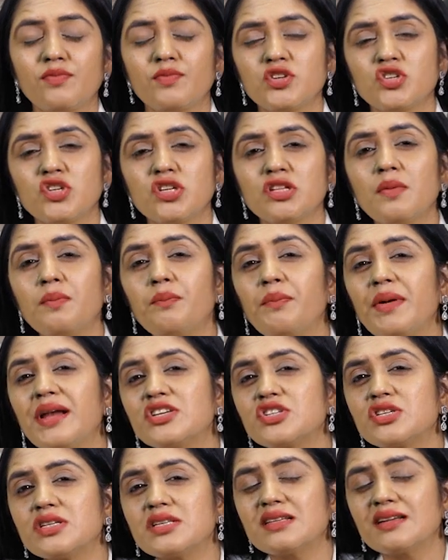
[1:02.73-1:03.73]
especially the
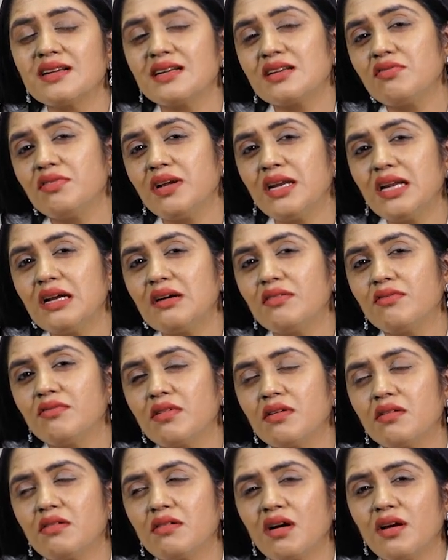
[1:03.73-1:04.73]
patients, get very
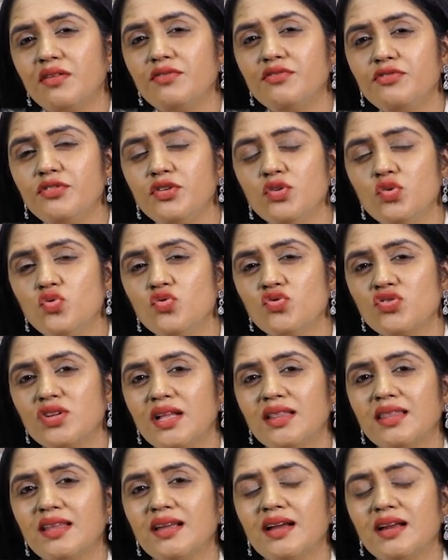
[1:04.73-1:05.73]
confused
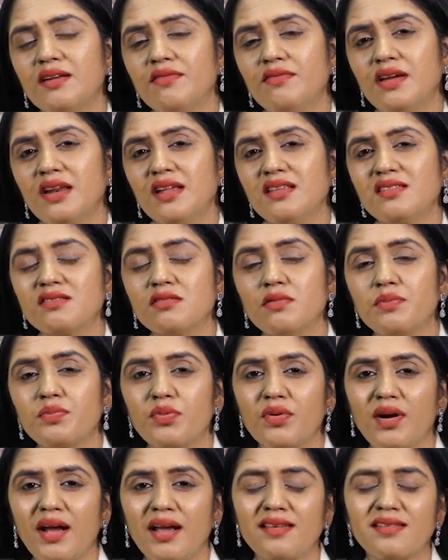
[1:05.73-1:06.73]
and they get very
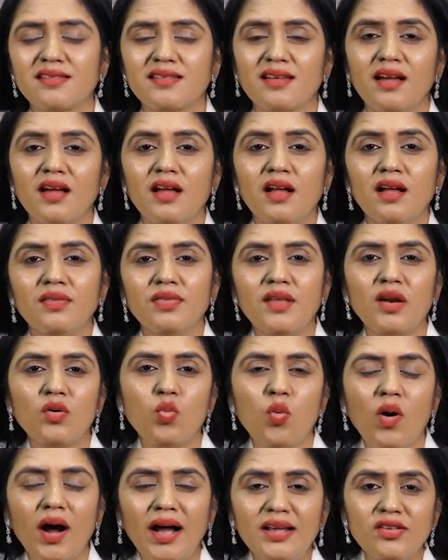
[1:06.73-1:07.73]
surprised that
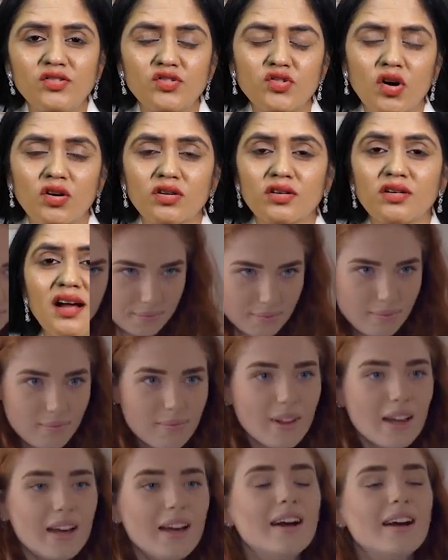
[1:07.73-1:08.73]
why is doctor
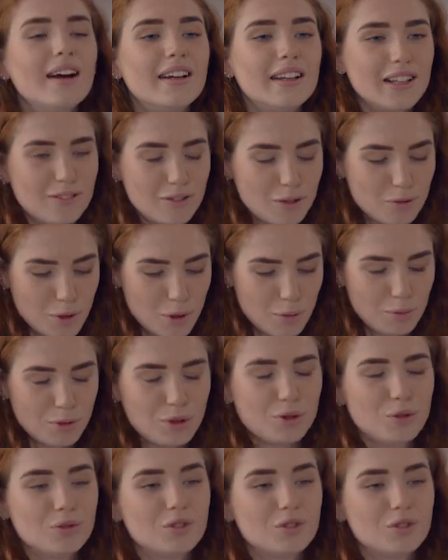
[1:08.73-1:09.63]
asking such question?